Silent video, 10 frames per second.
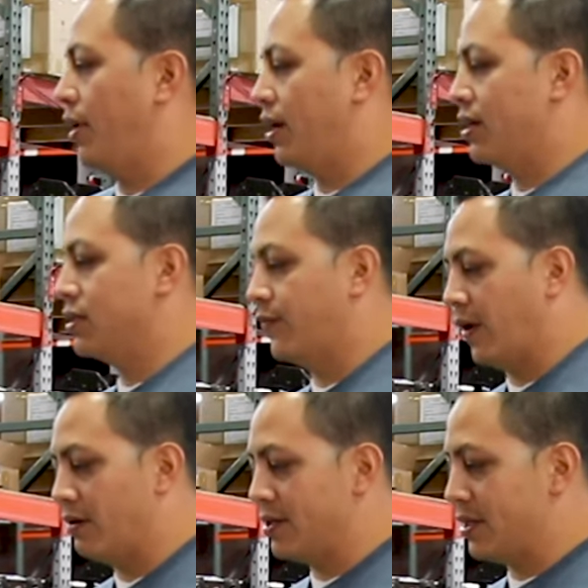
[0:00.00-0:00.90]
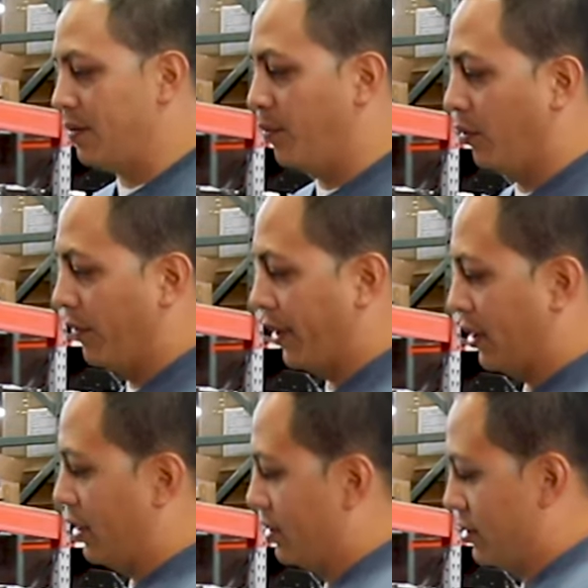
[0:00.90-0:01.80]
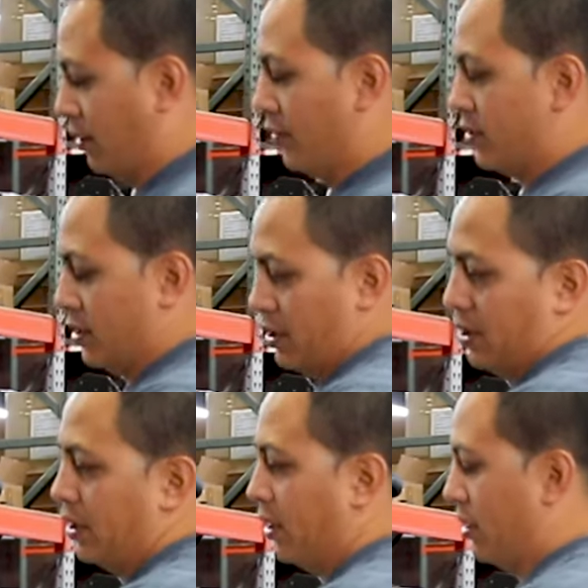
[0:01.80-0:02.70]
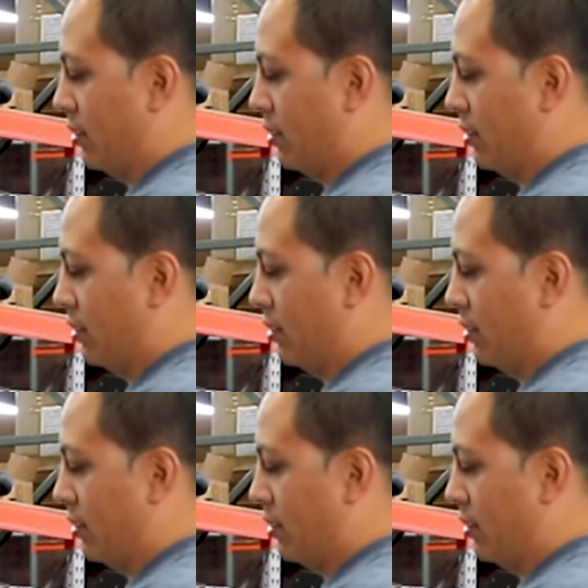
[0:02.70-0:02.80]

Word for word: it is very simple. The gears, obviously, in here